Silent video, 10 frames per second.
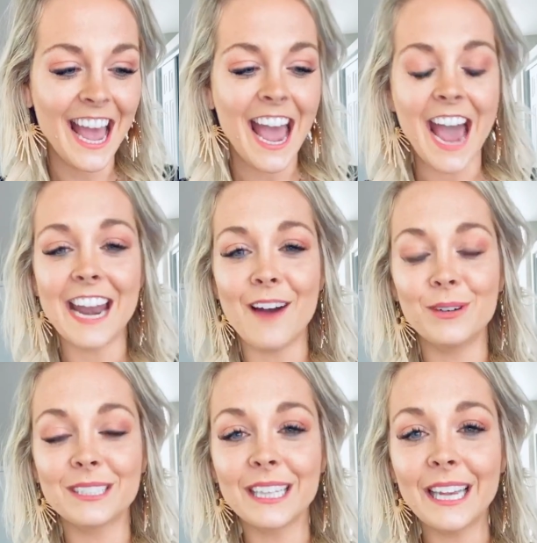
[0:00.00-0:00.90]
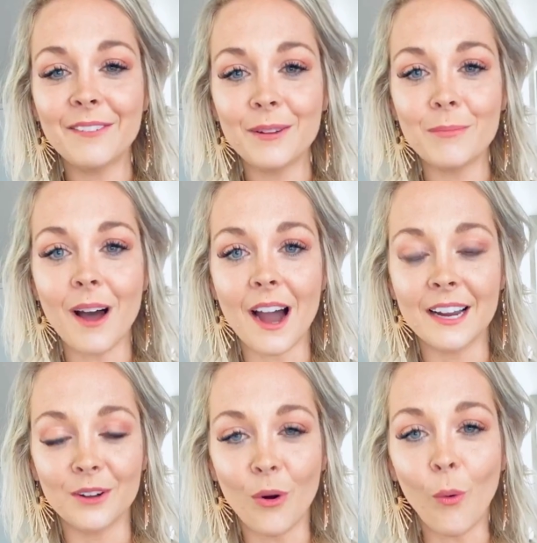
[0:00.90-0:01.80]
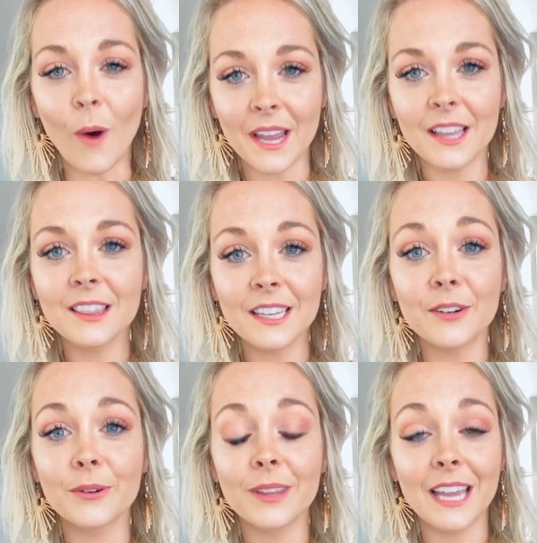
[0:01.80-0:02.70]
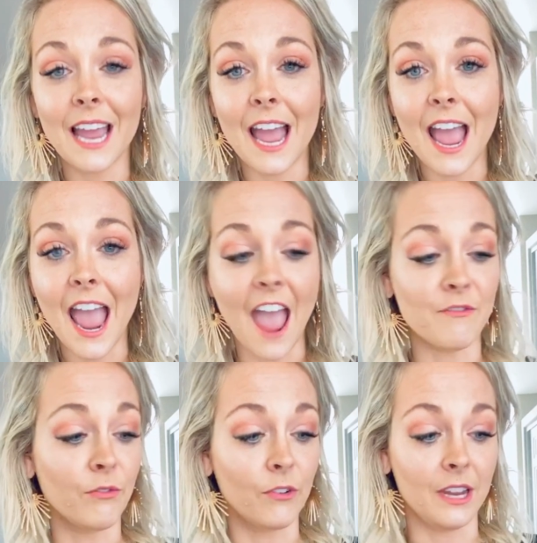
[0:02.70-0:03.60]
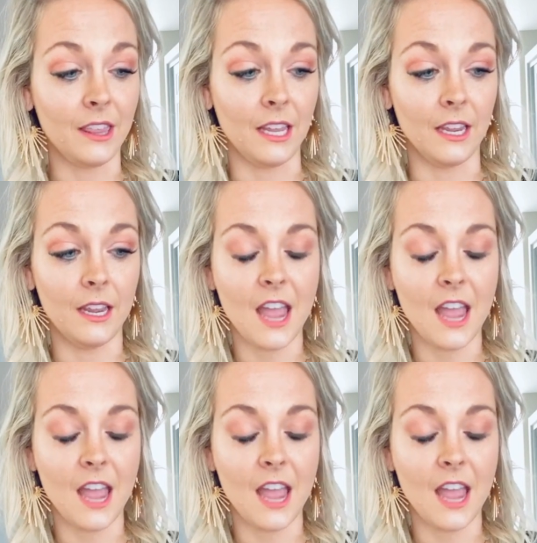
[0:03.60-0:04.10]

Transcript: And I was leaving behind quite literally everything.